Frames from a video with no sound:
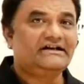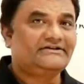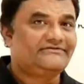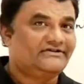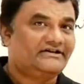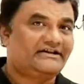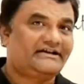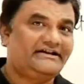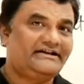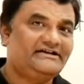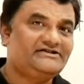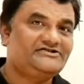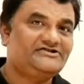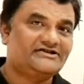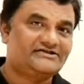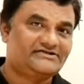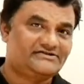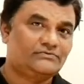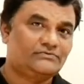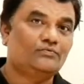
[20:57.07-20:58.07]
It will read
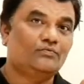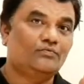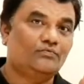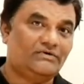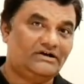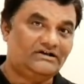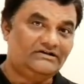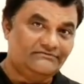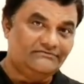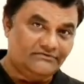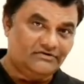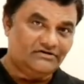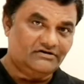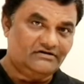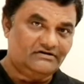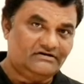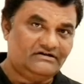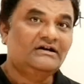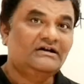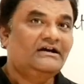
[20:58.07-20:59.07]
just one
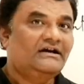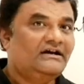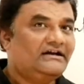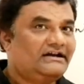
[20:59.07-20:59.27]
word.